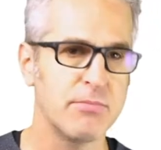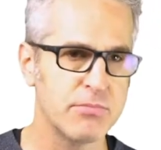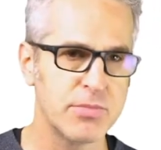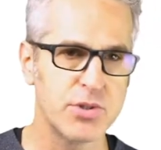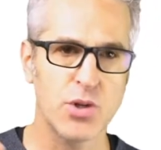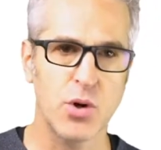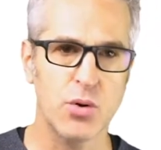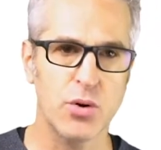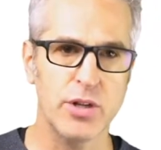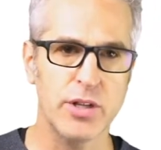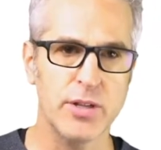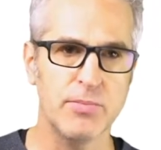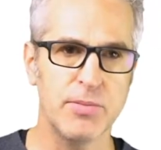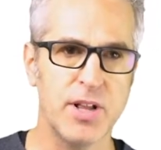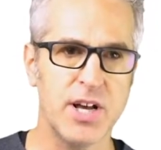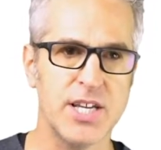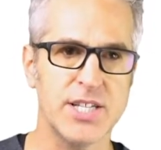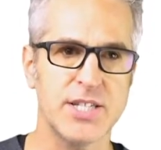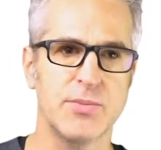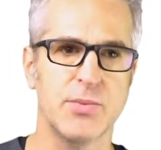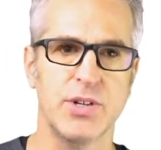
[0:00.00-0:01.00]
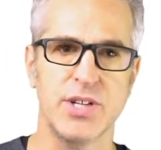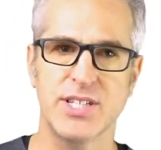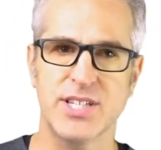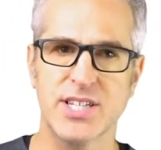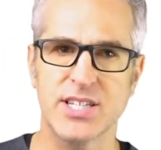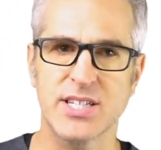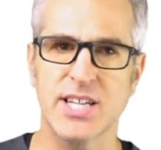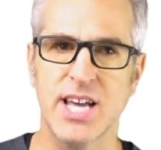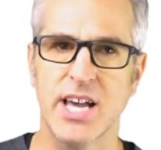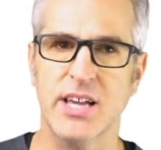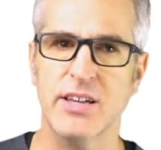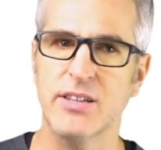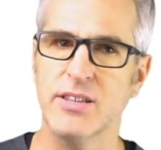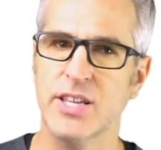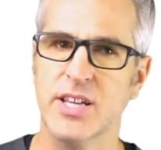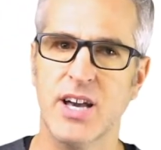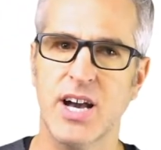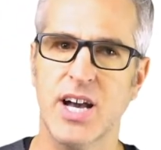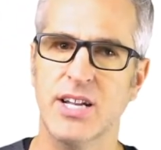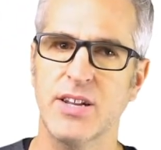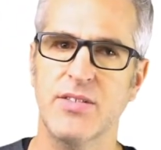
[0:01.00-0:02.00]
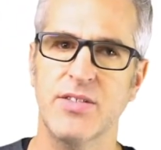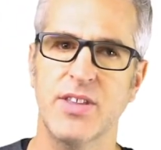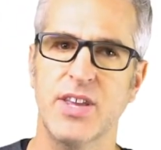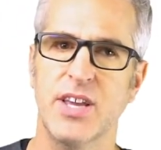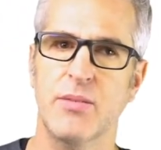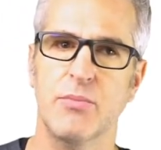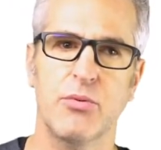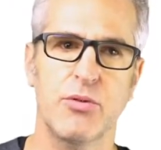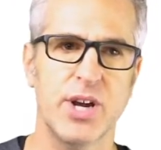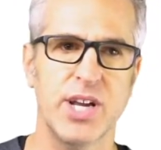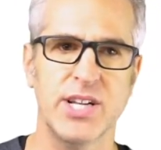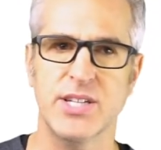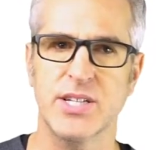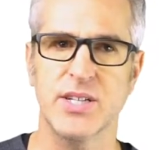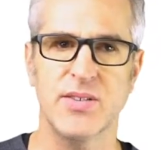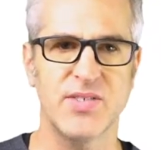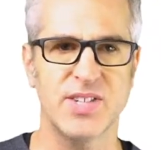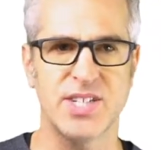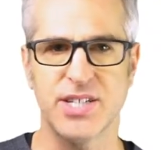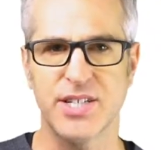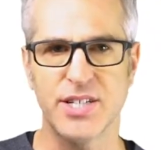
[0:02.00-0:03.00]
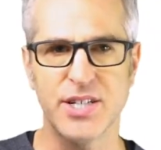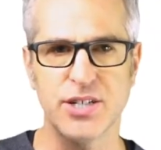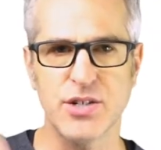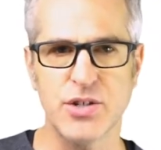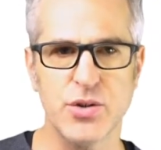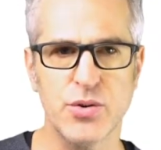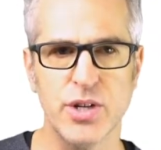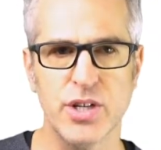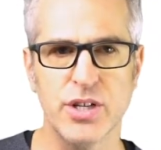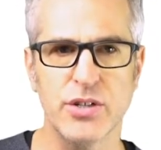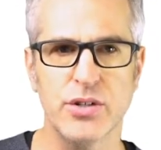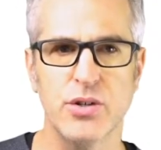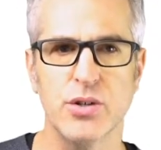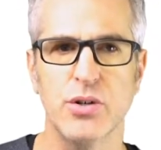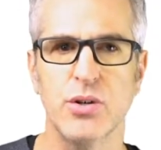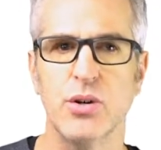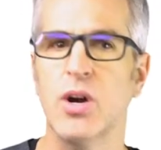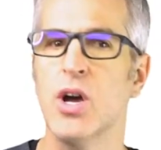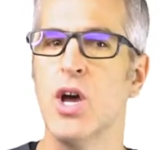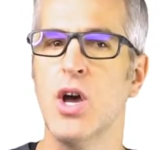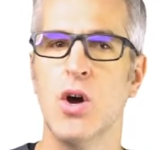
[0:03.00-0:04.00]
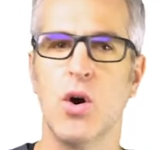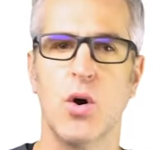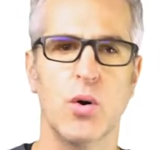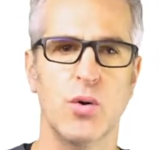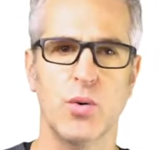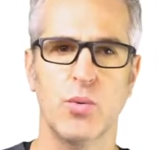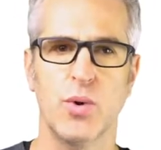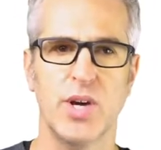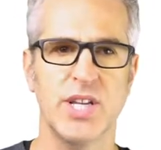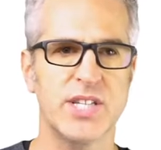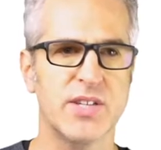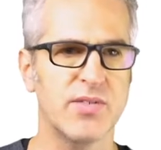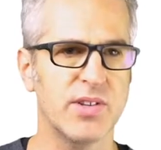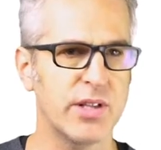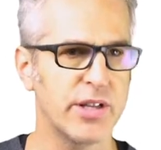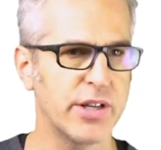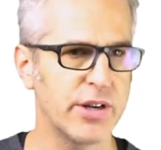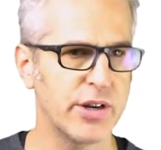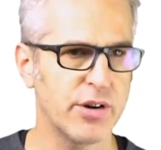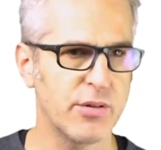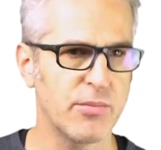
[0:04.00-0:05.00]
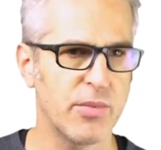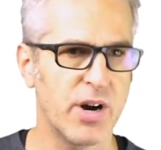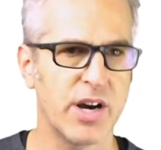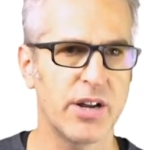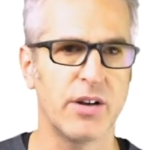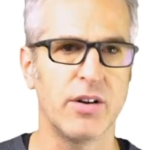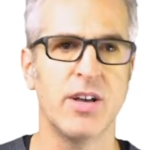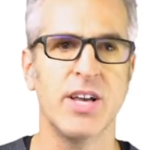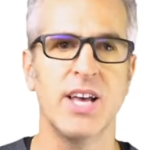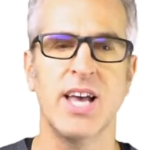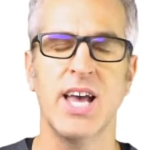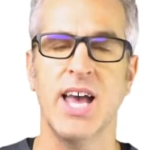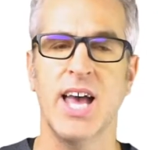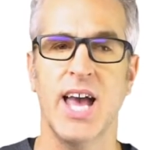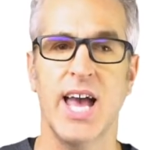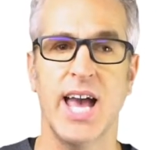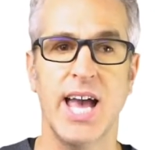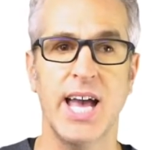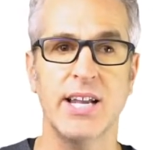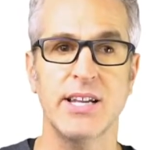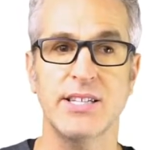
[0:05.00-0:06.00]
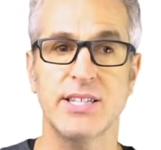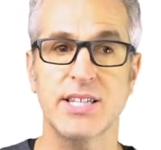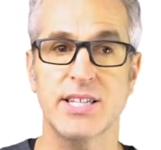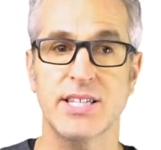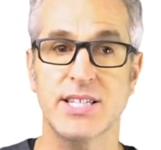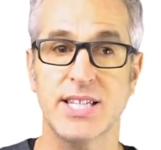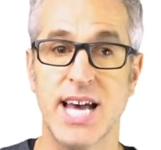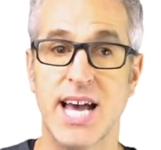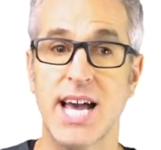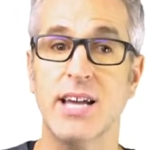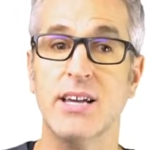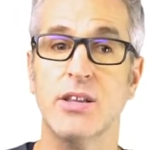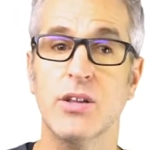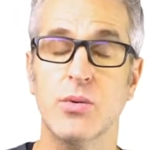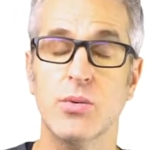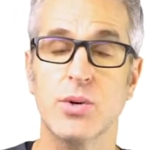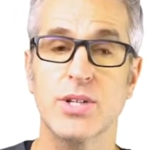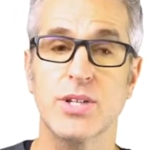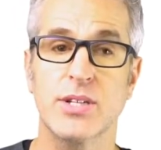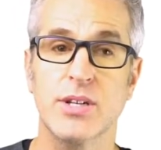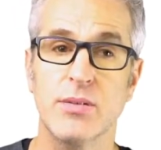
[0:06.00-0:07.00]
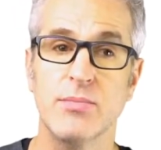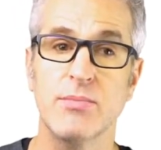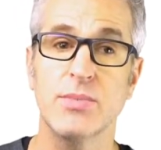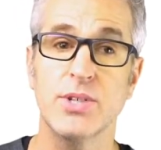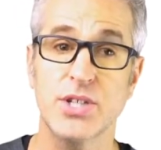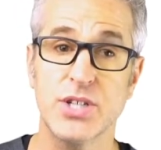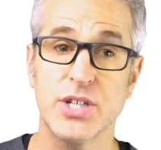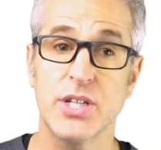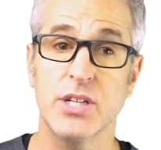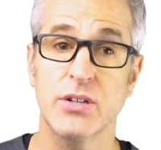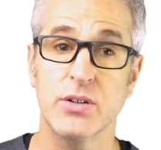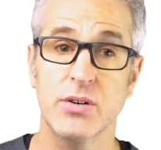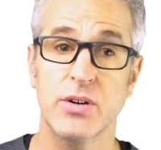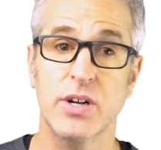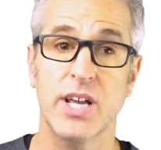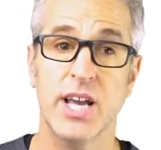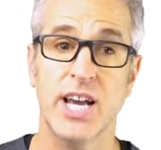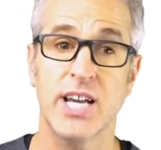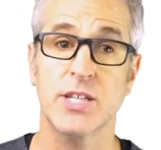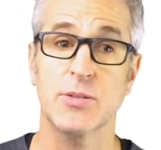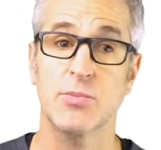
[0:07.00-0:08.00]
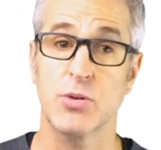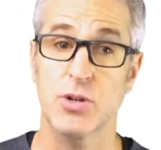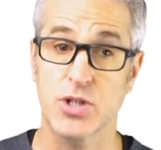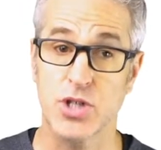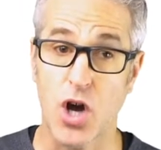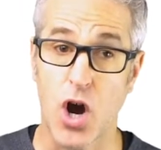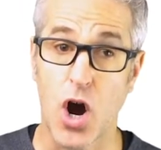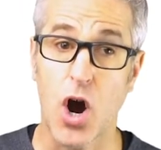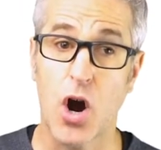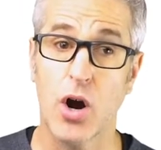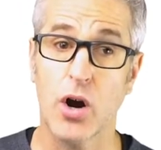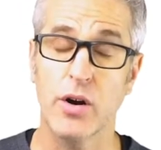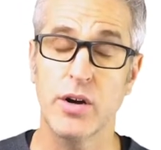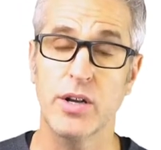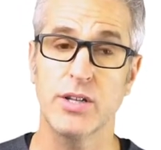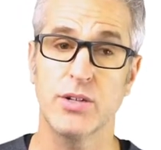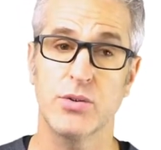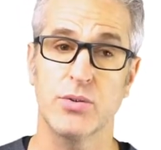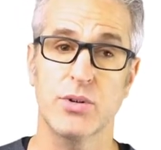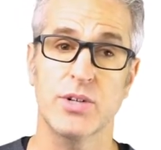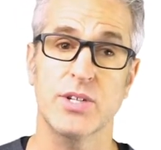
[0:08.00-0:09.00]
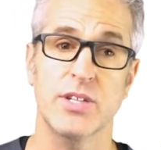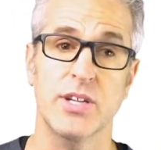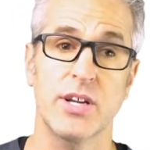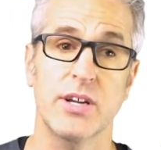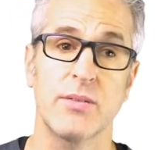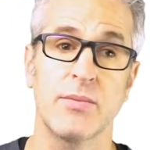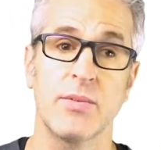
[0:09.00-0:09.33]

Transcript: Totally plausible. It's exactly the kind of thing branches of a decision tree could do or the weights of a linear model. And it's exactly what some machine learning experts are endorsing.